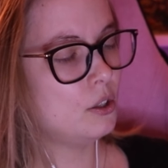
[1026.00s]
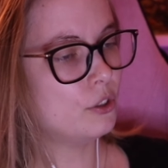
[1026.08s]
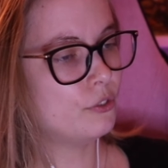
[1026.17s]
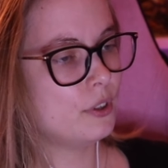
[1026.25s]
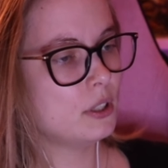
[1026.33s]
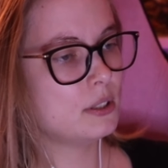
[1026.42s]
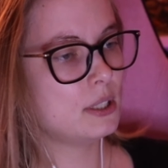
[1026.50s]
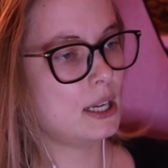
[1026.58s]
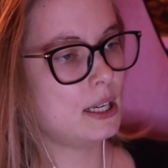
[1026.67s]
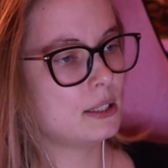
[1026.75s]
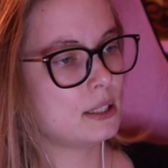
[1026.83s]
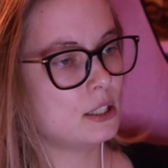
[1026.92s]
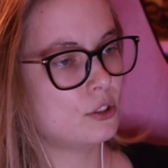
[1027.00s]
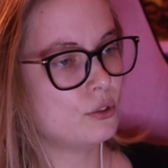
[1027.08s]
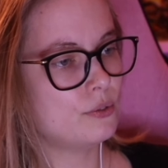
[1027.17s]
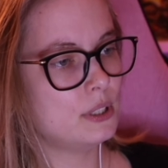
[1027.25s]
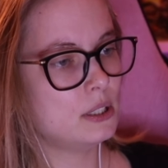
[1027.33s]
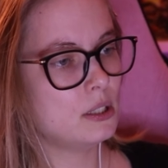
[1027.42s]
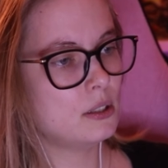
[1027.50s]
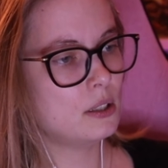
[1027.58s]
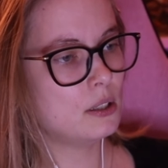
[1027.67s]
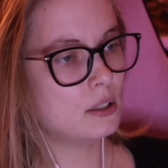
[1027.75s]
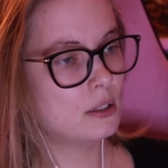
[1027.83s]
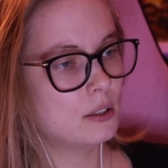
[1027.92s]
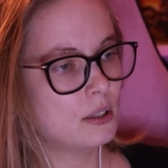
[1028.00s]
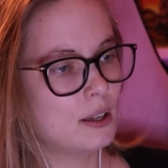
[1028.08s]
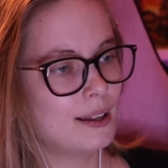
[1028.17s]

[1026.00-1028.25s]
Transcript: Your first task is to visit the